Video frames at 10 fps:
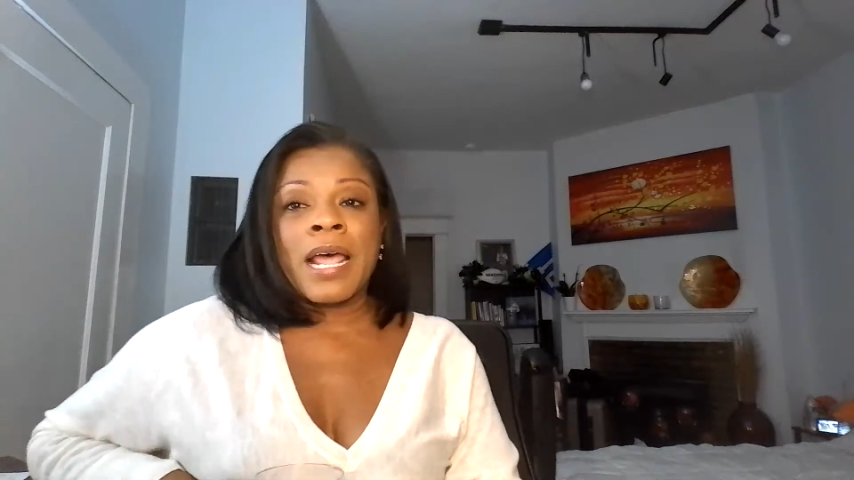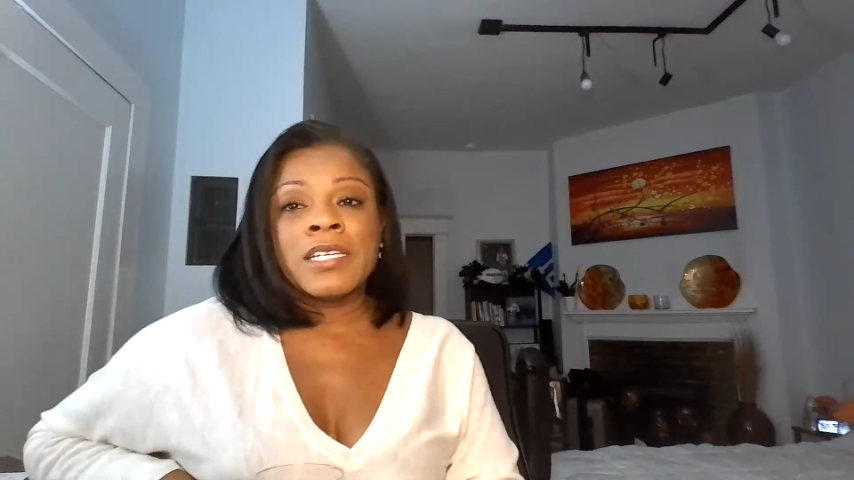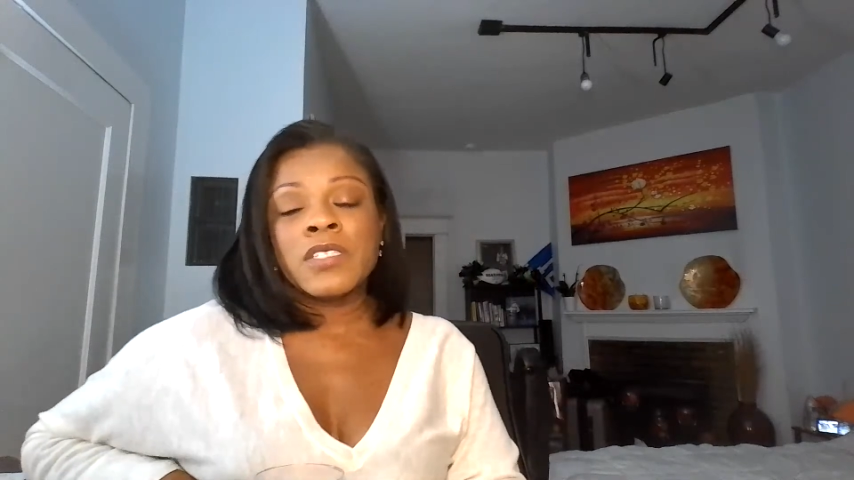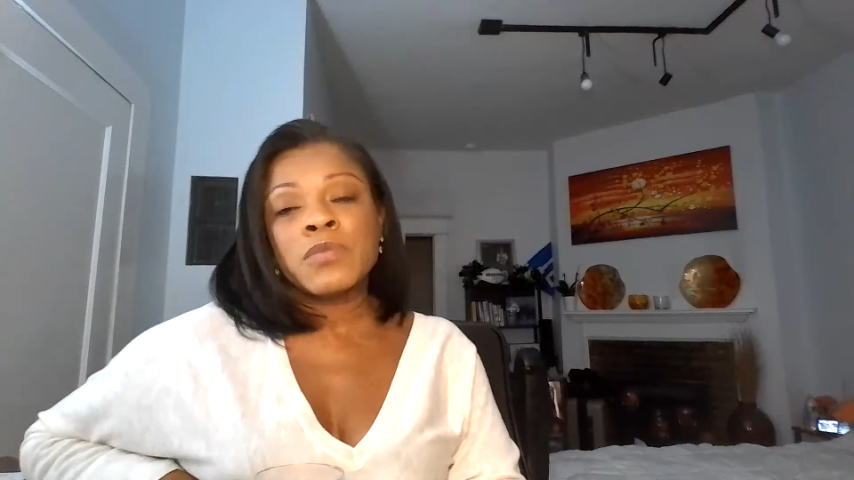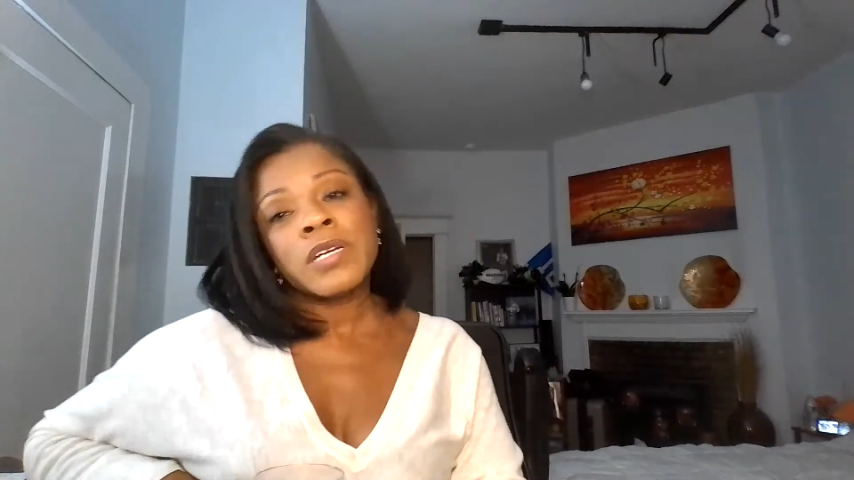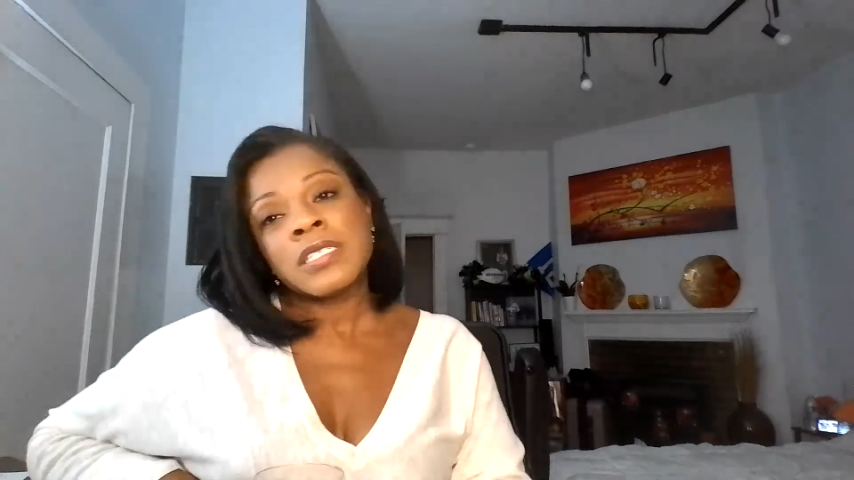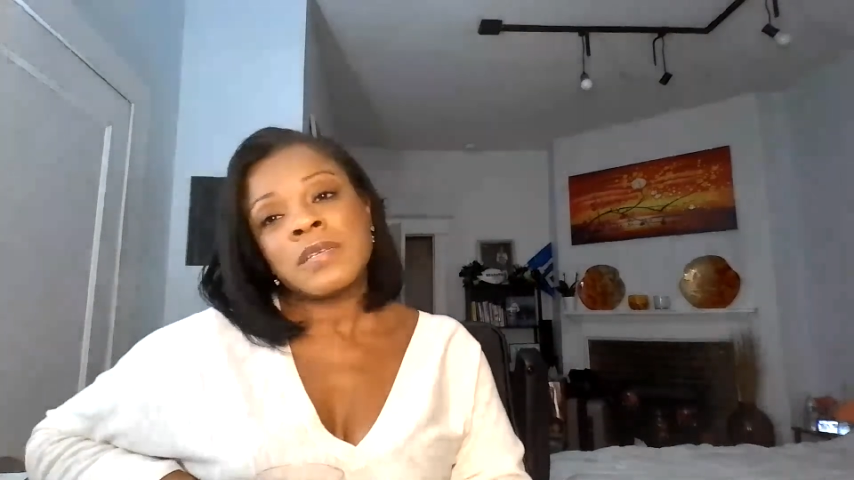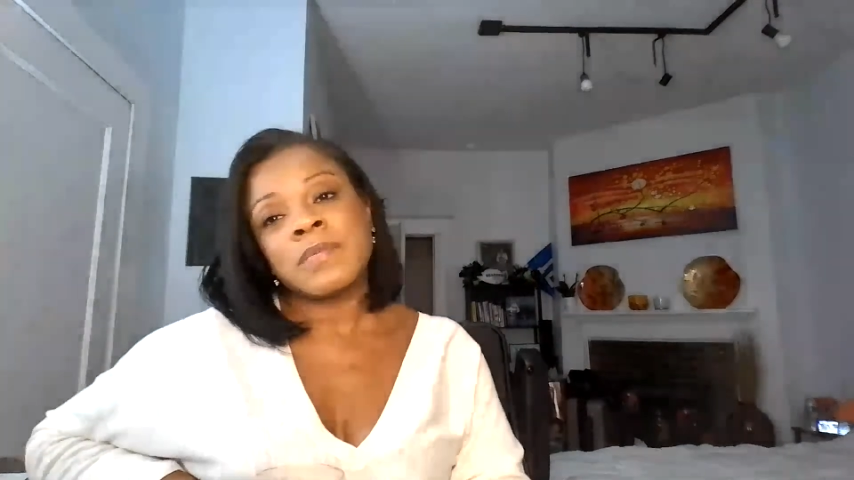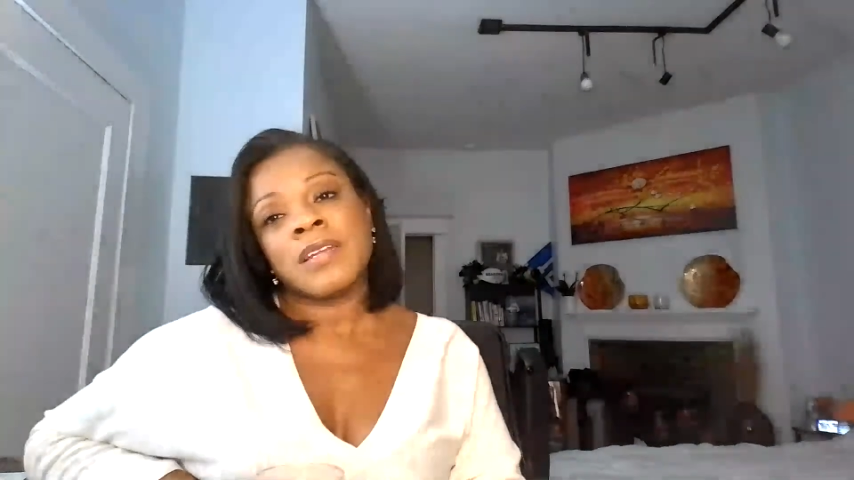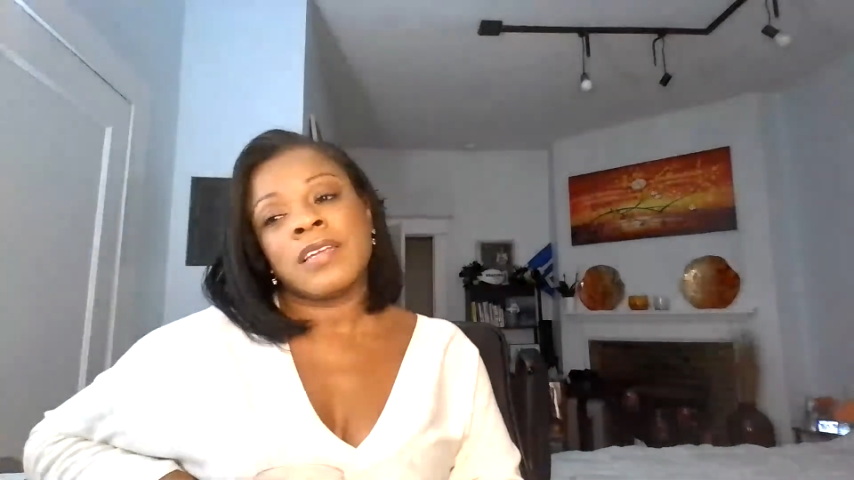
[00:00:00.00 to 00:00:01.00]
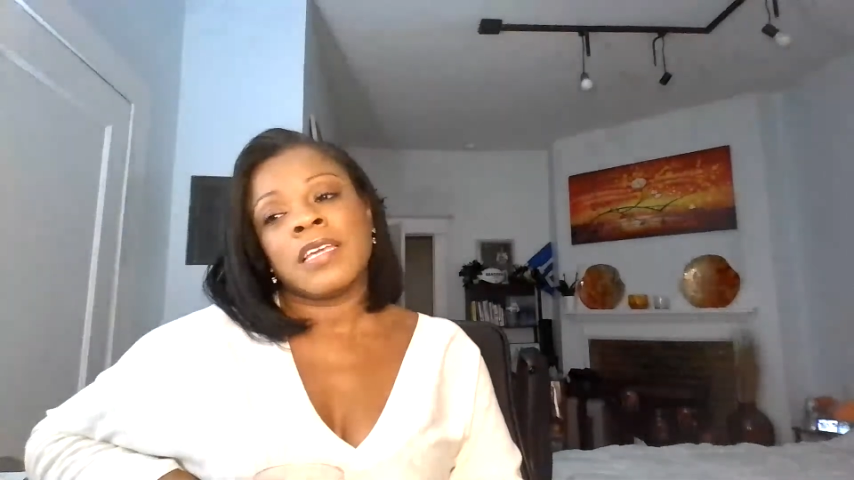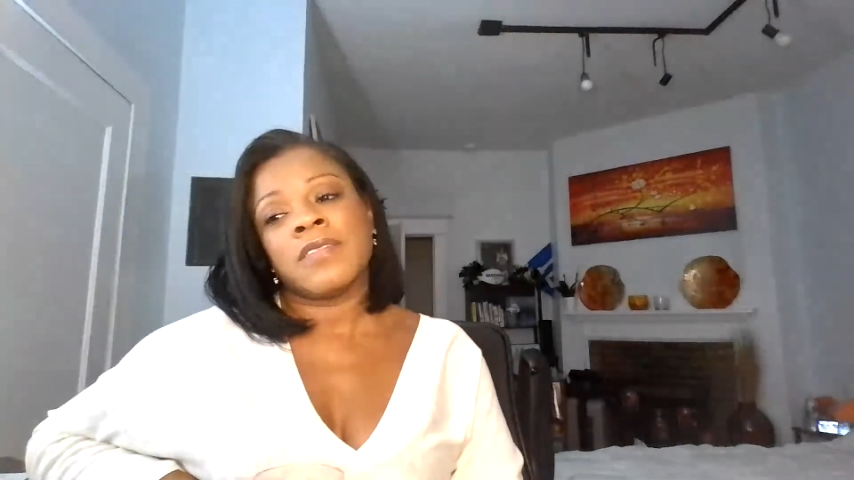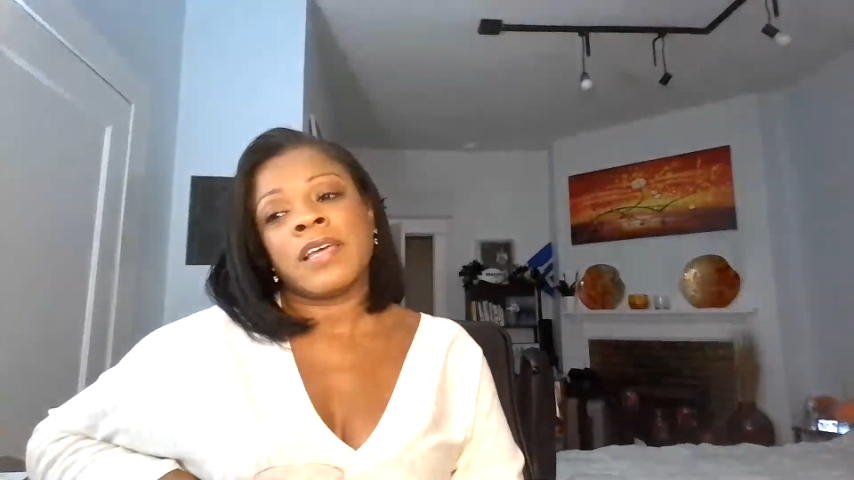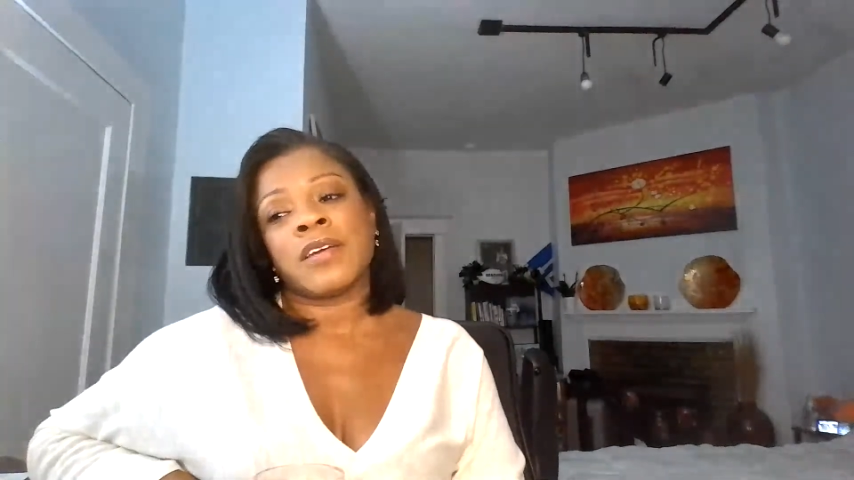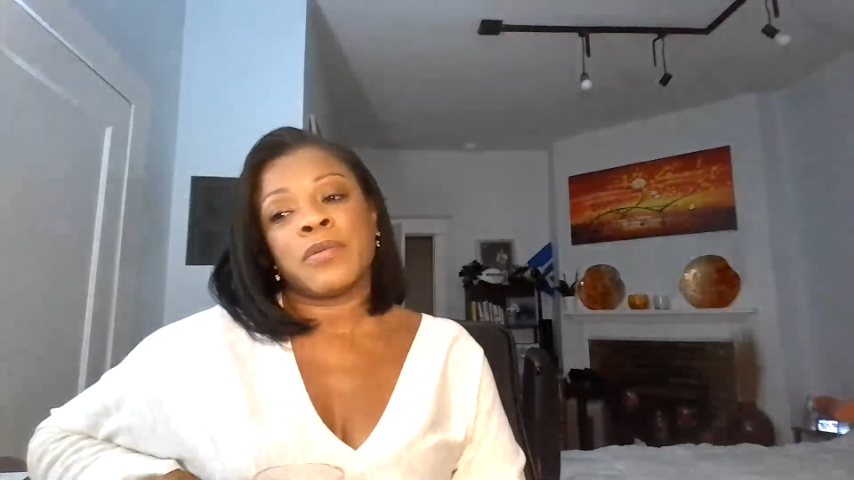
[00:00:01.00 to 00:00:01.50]
But I just wanted somebody to
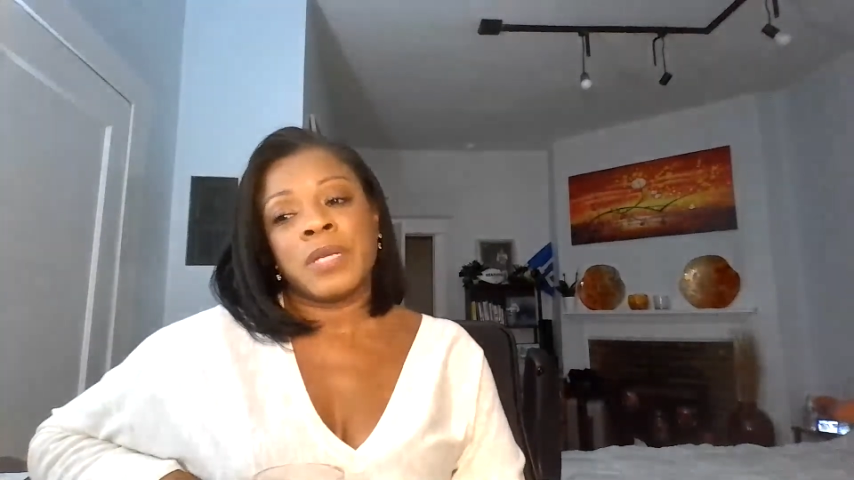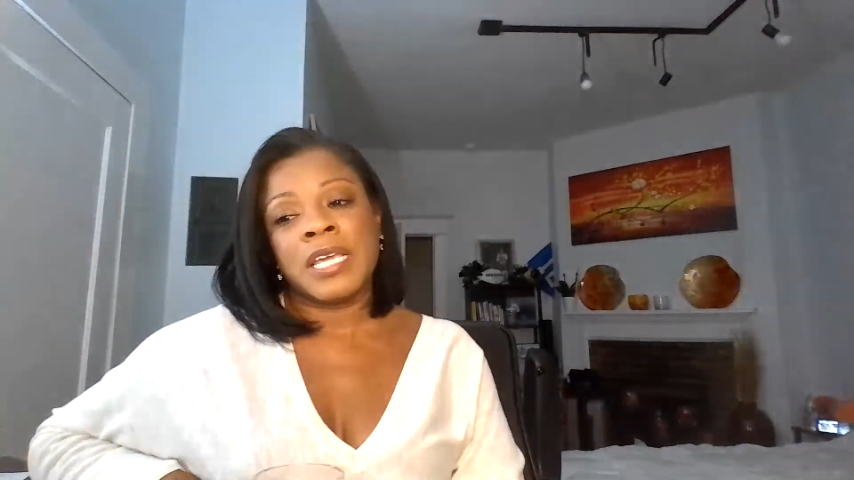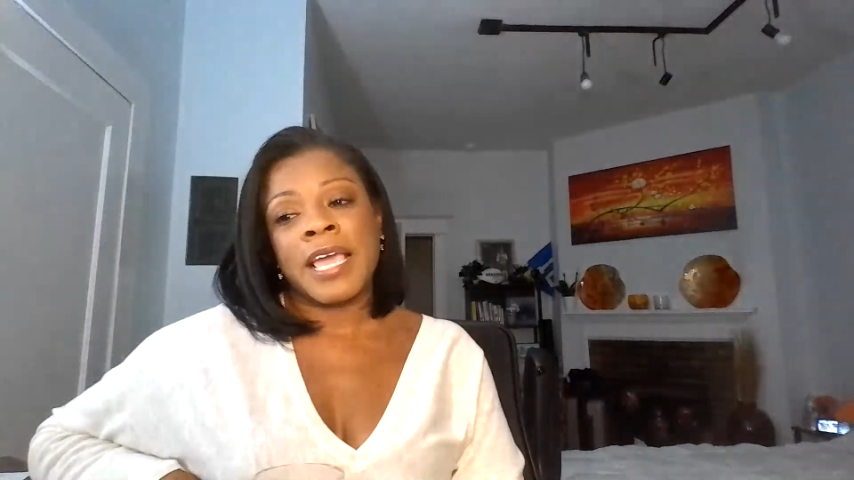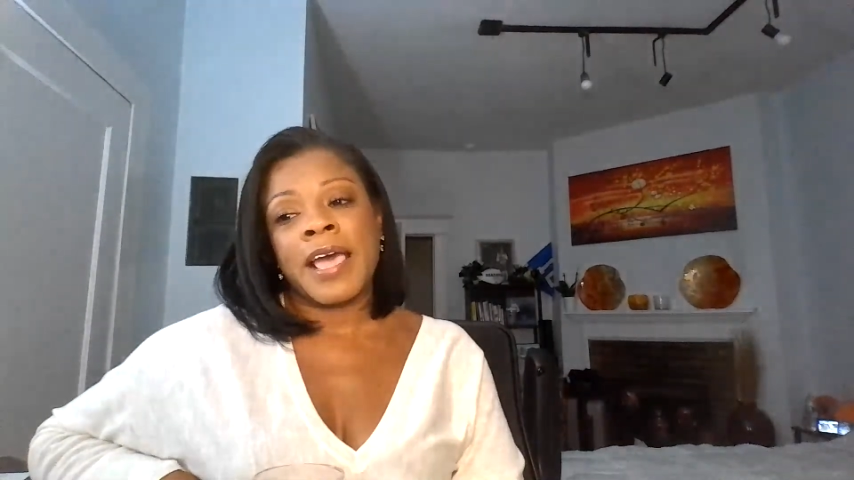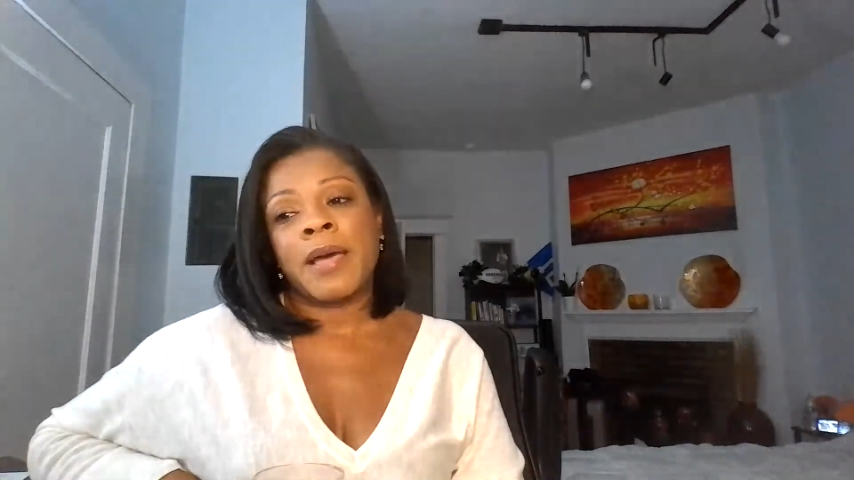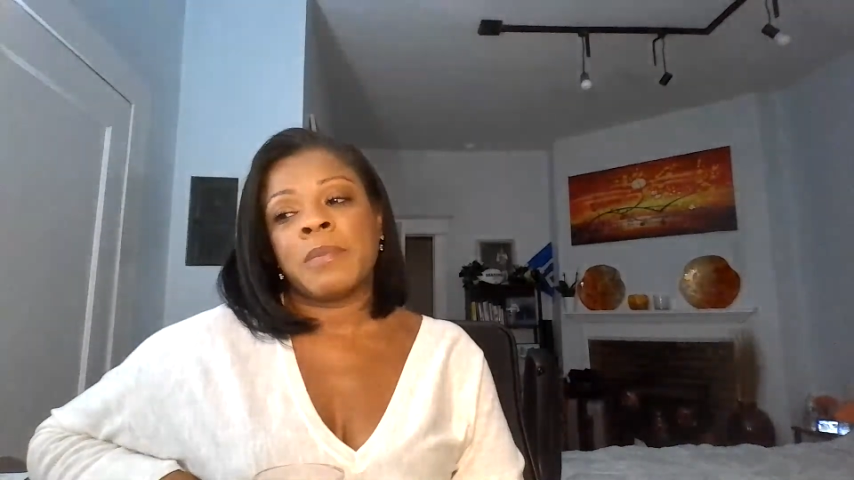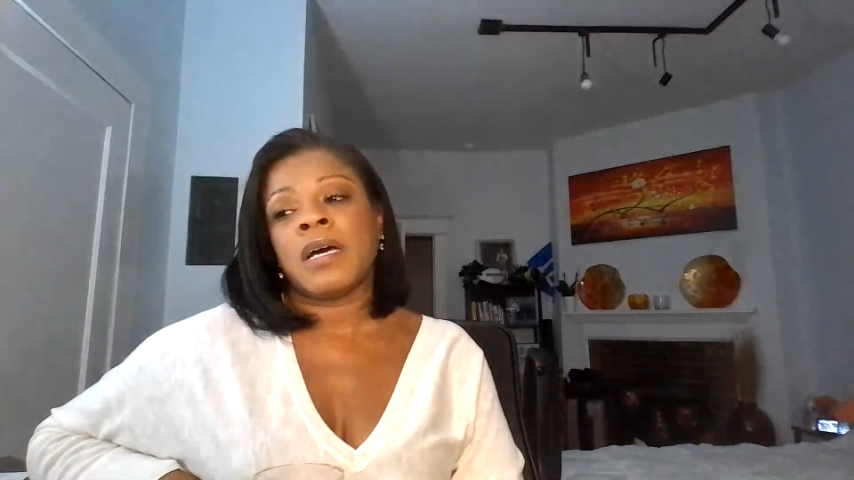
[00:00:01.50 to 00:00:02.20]
give like a recap